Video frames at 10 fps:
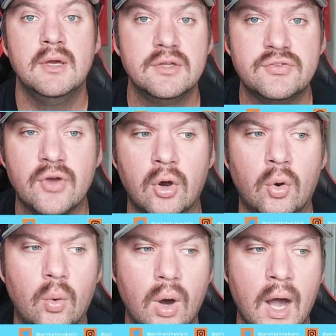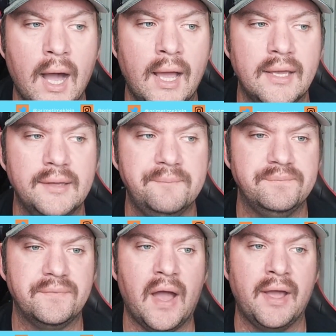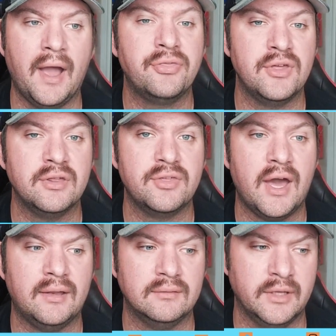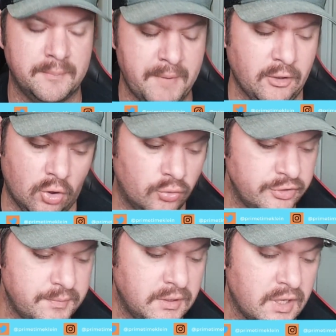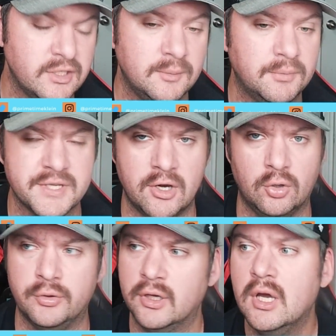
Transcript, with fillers: So I, I, I think that, like, Baker only being nineteen percent owned,